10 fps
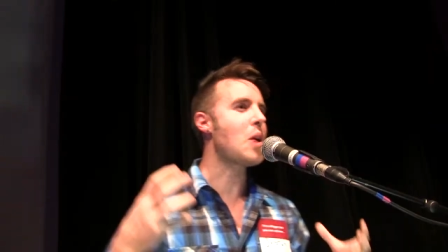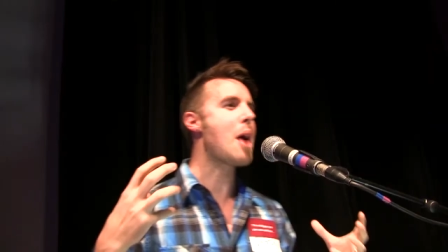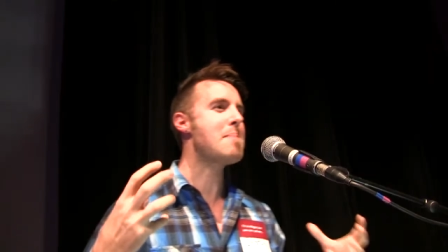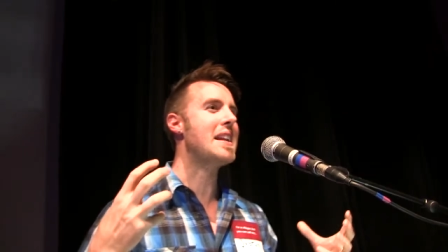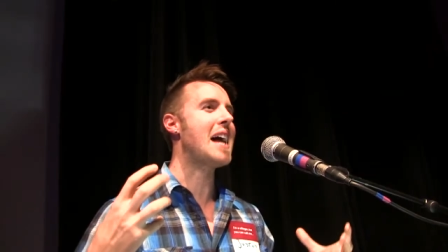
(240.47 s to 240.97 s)
you
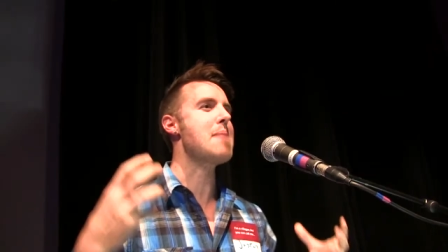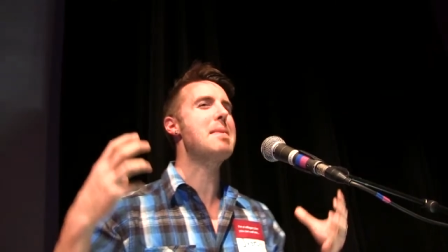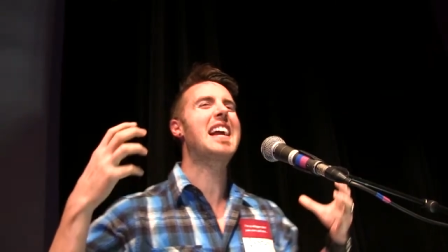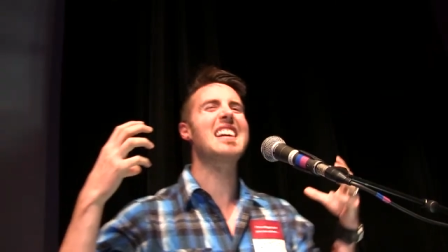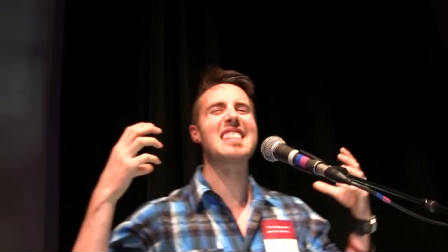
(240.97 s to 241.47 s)
up at night
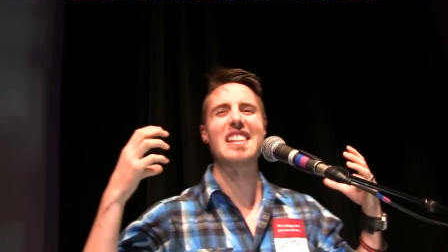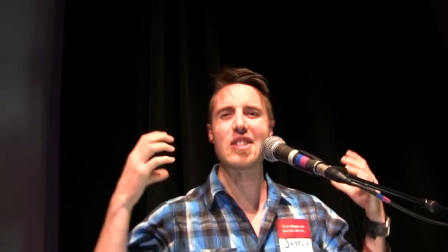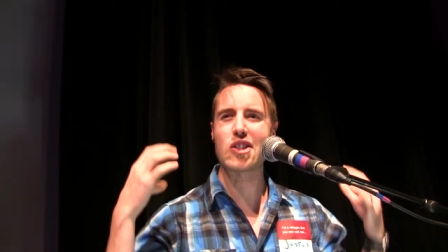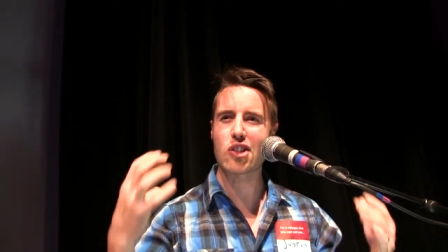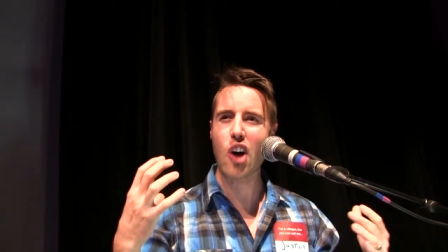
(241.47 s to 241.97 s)
because it is
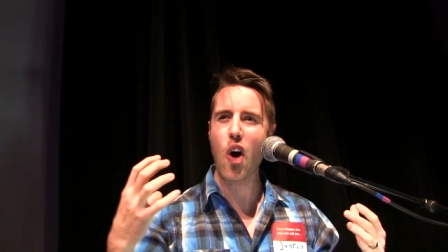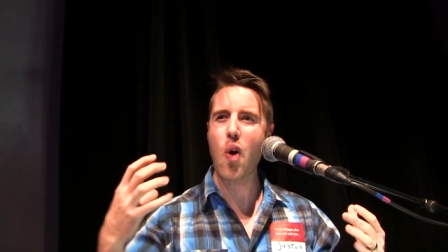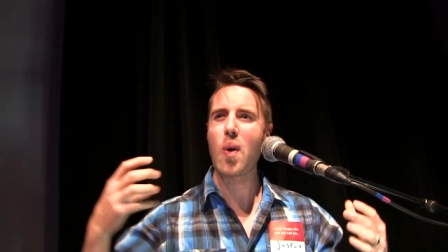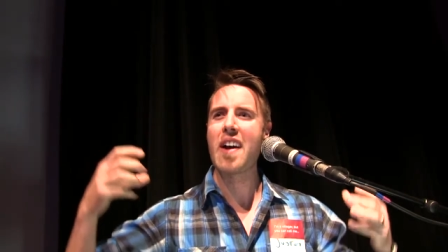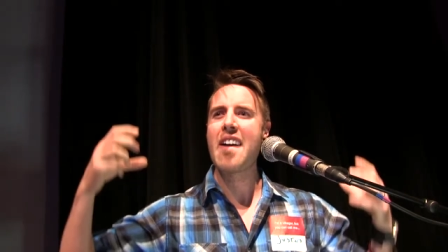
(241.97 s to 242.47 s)

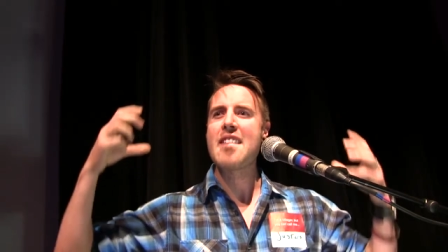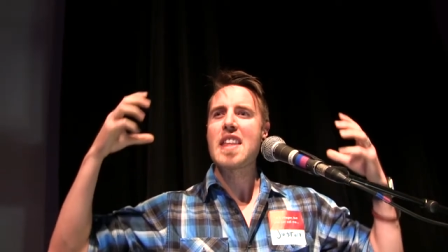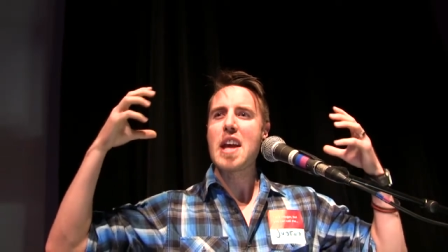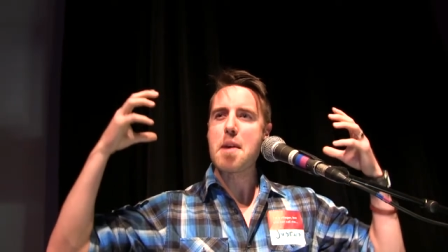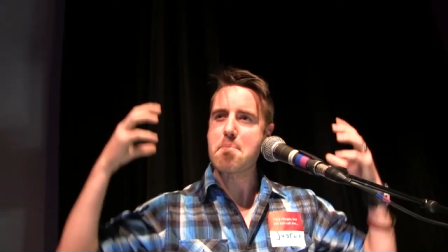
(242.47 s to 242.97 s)
so
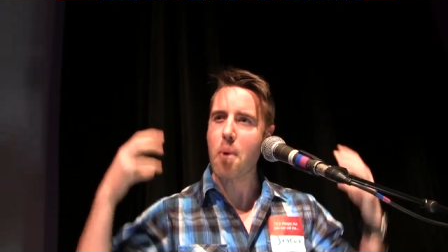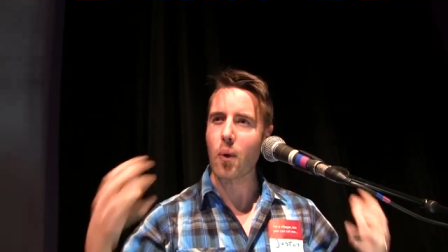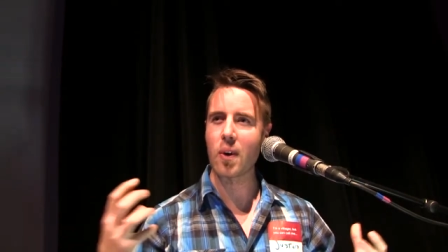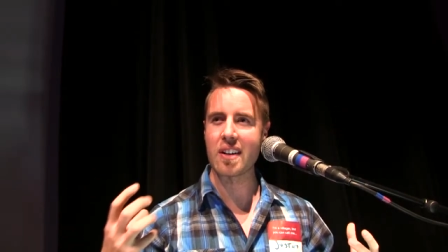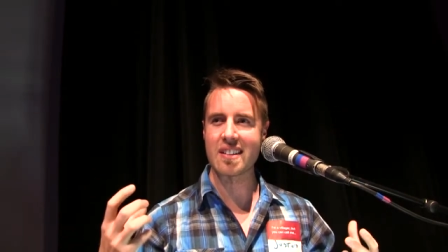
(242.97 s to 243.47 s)

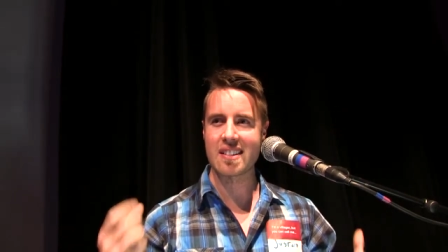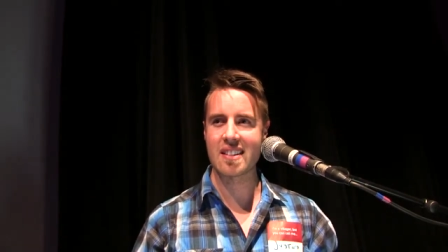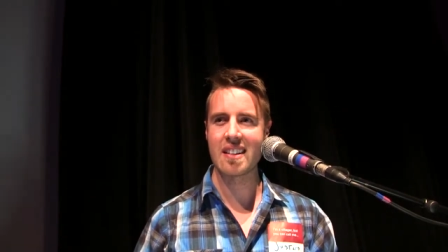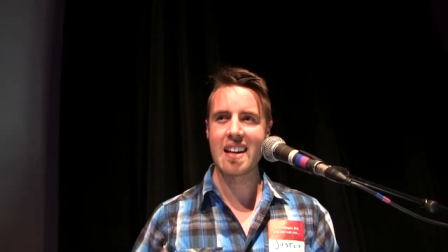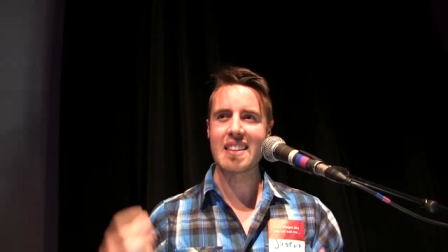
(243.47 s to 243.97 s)

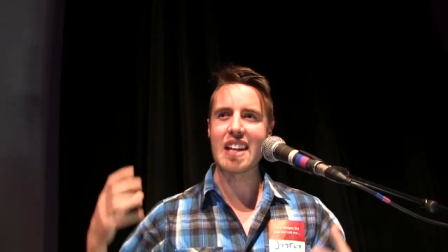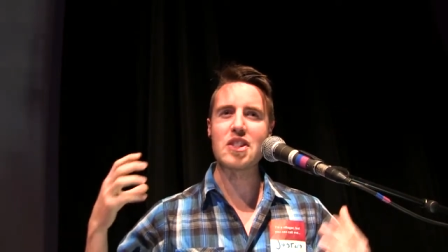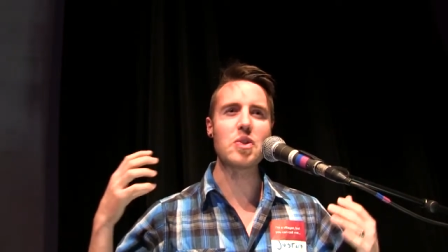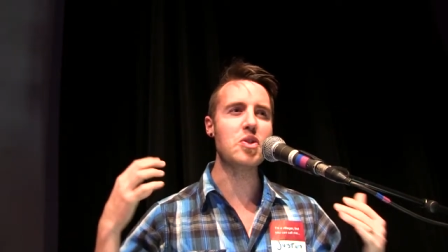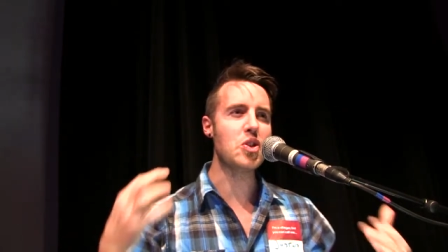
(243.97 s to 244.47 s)
important
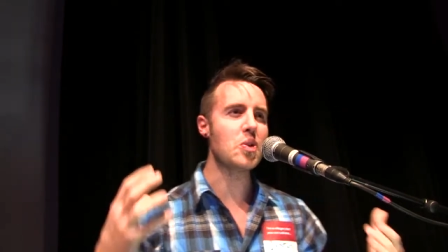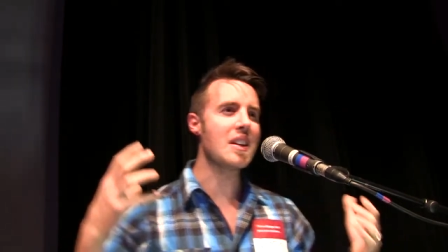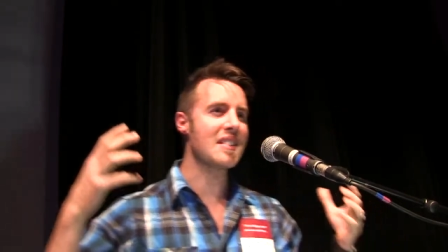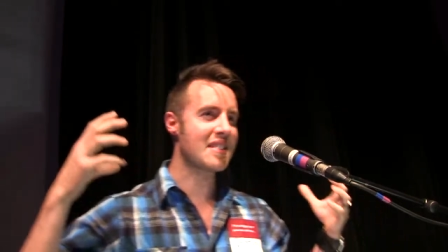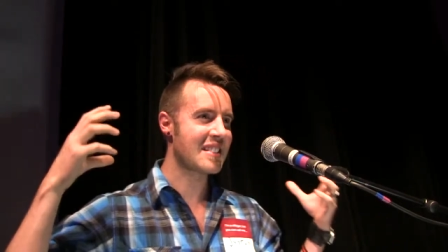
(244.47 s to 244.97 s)
that you do
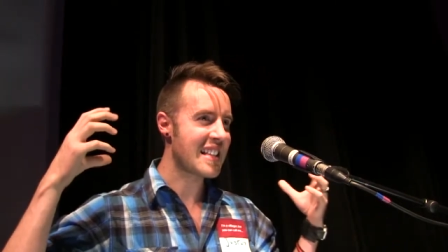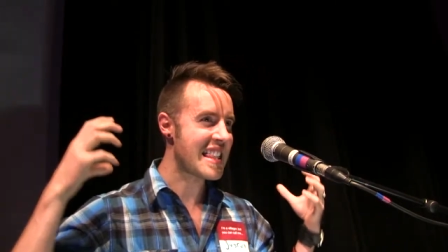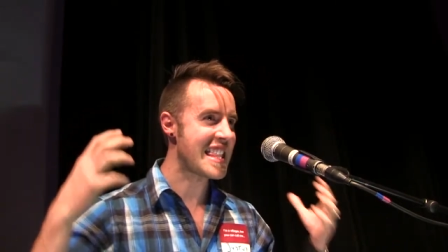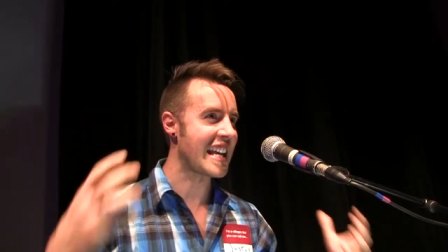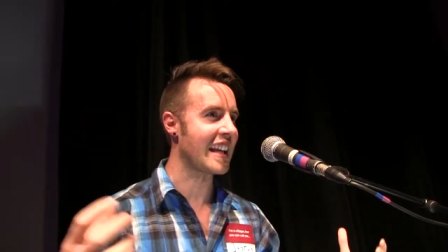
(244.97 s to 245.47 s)
this
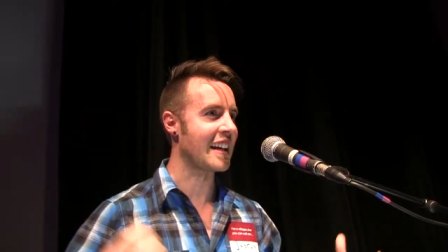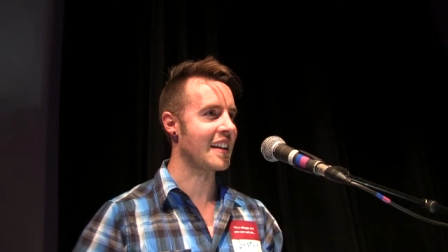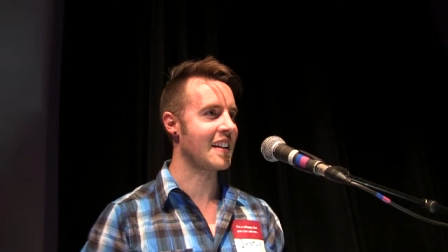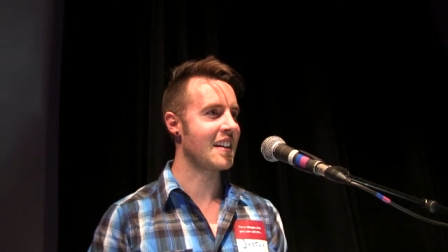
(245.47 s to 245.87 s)
thing.